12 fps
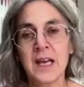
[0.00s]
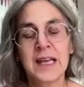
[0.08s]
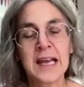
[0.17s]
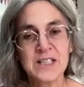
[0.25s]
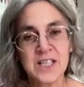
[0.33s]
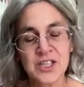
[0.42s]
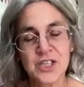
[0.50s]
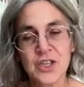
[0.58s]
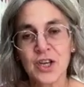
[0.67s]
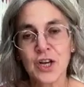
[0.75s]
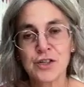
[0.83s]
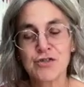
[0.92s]
get into
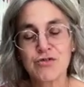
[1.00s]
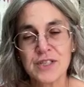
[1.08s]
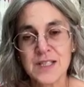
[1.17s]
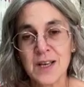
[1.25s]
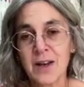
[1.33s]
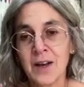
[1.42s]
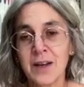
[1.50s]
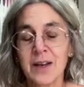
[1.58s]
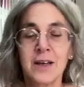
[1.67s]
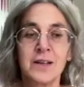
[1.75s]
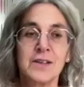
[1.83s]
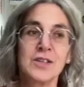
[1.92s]
the
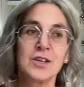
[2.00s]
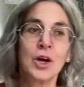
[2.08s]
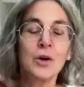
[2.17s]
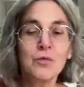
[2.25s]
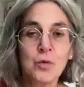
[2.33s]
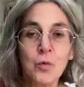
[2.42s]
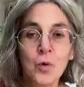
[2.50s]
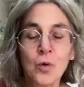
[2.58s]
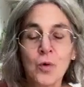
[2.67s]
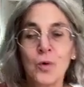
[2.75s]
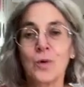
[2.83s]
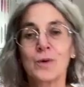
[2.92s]
countryside, go for
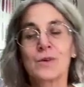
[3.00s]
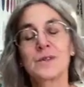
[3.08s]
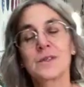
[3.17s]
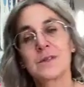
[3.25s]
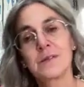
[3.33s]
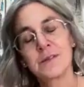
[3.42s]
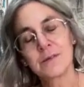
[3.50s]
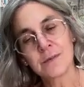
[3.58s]
walks,